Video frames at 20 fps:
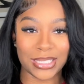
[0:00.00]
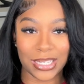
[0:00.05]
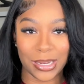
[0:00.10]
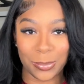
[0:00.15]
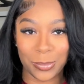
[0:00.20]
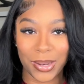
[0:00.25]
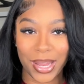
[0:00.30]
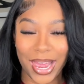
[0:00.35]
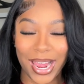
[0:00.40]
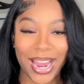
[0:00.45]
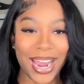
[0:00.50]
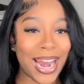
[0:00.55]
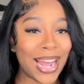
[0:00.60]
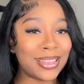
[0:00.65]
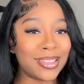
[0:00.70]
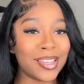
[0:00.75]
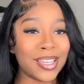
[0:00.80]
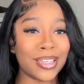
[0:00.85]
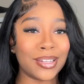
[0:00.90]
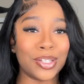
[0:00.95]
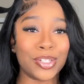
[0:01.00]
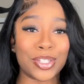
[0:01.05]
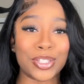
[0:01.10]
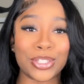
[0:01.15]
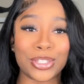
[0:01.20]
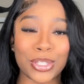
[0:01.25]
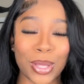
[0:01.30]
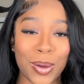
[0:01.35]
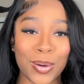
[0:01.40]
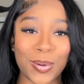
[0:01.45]
jet black and I think it looks
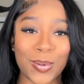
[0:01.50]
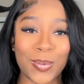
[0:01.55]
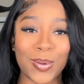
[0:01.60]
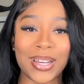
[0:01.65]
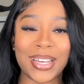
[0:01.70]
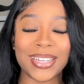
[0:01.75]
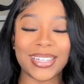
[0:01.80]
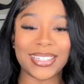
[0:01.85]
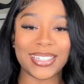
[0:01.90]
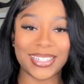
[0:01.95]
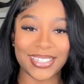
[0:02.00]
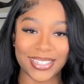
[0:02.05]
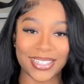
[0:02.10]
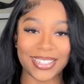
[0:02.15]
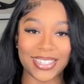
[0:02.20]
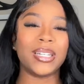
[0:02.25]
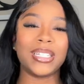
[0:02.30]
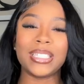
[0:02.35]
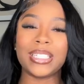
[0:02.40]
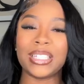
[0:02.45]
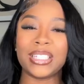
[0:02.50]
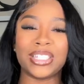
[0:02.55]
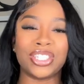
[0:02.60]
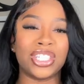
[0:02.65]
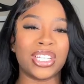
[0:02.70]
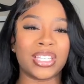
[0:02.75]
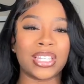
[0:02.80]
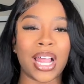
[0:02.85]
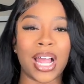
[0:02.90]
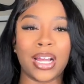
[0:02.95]
so good. This is
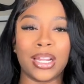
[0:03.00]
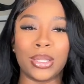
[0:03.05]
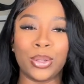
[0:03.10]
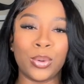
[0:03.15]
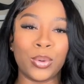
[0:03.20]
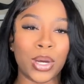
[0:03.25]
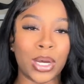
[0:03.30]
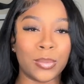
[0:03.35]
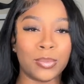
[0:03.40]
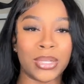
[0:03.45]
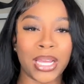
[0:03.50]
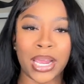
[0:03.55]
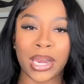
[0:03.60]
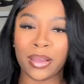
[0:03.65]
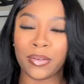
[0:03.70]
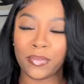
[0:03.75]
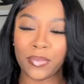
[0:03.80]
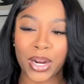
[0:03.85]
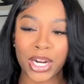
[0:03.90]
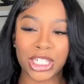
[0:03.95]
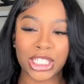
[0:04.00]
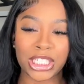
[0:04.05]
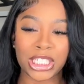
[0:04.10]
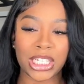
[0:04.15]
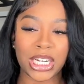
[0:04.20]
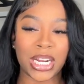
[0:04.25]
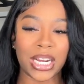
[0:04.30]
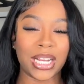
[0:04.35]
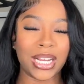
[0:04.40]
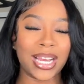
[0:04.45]
just like a little updated
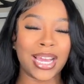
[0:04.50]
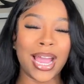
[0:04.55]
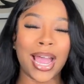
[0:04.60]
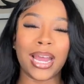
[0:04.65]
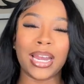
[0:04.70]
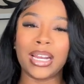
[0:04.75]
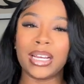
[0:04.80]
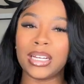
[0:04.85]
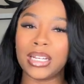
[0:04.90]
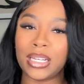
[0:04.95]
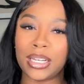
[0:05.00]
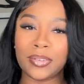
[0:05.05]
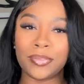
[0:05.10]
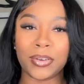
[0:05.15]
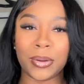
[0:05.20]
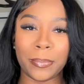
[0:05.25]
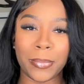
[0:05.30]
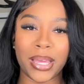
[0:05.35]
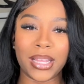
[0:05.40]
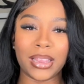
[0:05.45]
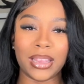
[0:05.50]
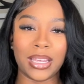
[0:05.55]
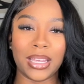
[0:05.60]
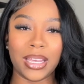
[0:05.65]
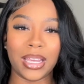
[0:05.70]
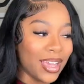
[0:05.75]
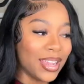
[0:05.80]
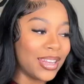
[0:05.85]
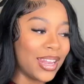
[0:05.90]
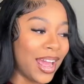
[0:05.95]
version, kind of a different
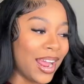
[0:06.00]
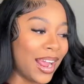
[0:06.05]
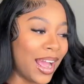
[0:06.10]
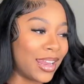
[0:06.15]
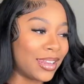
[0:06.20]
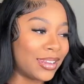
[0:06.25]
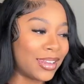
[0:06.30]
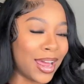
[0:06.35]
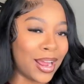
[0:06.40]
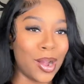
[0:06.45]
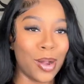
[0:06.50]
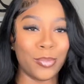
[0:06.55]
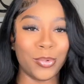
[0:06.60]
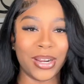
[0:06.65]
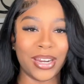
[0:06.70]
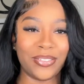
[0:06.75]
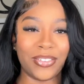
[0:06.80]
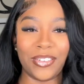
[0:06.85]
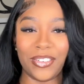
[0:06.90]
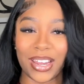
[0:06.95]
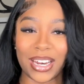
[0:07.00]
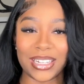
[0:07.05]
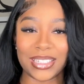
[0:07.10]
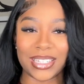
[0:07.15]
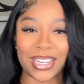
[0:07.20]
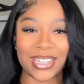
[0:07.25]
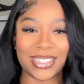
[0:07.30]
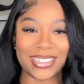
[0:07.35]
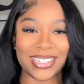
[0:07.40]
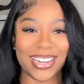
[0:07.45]
method. Like, I look like I'm ready for
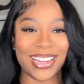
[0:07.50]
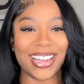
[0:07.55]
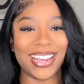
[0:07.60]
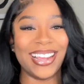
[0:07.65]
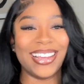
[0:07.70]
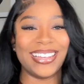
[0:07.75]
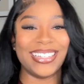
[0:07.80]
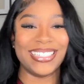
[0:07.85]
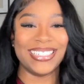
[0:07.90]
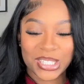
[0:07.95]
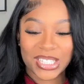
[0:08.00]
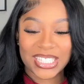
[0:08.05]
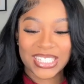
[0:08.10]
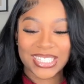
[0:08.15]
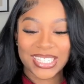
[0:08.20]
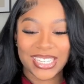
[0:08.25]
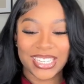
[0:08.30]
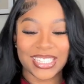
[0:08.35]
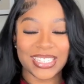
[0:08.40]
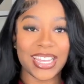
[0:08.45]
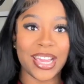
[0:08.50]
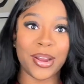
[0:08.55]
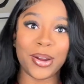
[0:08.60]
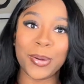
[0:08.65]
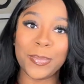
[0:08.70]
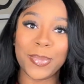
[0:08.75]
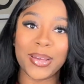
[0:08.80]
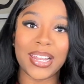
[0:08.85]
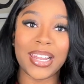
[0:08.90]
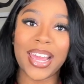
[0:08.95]
Valentine's Day. This is
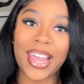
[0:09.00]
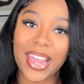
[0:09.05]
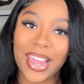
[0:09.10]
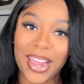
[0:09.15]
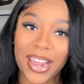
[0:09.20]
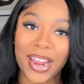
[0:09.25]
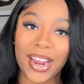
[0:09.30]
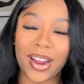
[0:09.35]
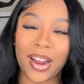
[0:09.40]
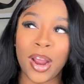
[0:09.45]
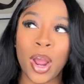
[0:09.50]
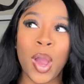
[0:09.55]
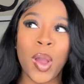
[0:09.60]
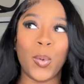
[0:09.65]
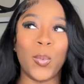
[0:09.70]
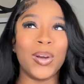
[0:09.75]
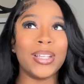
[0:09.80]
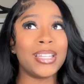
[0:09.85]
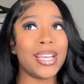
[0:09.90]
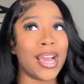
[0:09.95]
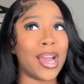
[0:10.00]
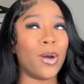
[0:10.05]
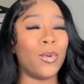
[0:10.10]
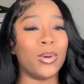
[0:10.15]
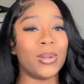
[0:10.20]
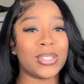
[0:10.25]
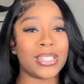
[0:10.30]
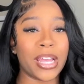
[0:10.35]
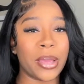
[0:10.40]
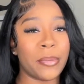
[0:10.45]
Arabella Hair. One thing I
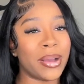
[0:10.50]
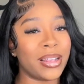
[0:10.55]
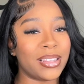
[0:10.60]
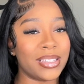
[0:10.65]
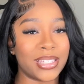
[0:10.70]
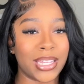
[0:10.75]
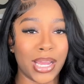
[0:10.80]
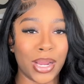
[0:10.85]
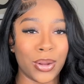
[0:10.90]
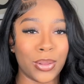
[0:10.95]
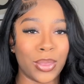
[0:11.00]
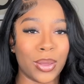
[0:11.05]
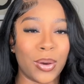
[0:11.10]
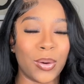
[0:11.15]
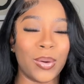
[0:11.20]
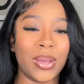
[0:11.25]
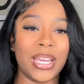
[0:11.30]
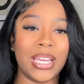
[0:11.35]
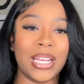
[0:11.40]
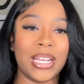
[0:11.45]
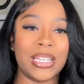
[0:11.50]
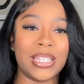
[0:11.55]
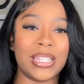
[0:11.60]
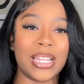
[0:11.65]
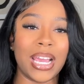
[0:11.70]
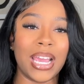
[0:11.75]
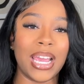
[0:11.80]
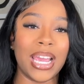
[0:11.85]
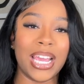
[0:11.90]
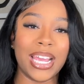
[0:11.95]
will say about this hair though is
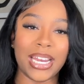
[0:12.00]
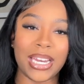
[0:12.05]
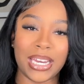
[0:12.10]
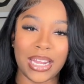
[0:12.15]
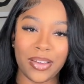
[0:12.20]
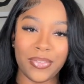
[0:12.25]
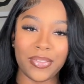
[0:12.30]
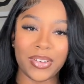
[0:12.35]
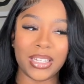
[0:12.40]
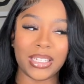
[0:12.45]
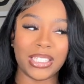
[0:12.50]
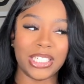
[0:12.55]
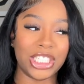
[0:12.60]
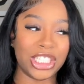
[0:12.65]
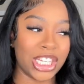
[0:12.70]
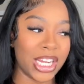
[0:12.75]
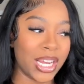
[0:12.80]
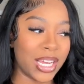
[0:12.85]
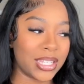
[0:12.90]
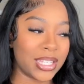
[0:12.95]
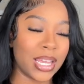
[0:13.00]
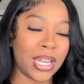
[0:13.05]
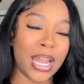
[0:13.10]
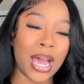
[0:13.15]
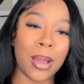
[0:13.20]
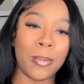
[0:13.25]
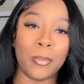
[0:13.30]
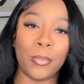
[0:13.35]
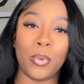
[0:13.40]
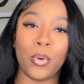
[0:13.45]
it definitely sheds a
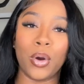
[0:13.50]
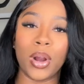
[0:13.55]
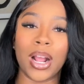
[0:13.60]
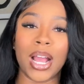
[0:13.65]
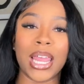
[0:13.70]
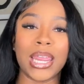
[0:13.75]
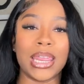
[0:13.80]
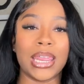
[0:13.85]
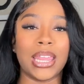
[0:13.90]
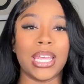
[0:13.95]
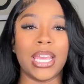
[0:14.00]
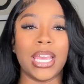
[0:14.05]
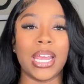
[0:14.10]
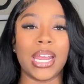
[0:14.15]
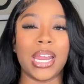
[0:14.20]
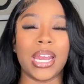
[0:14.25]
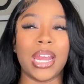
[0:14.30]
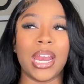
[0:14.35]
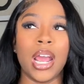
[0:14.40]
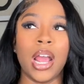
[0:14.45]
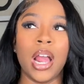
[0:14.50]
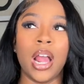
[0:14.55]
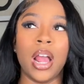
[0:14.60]
lot more than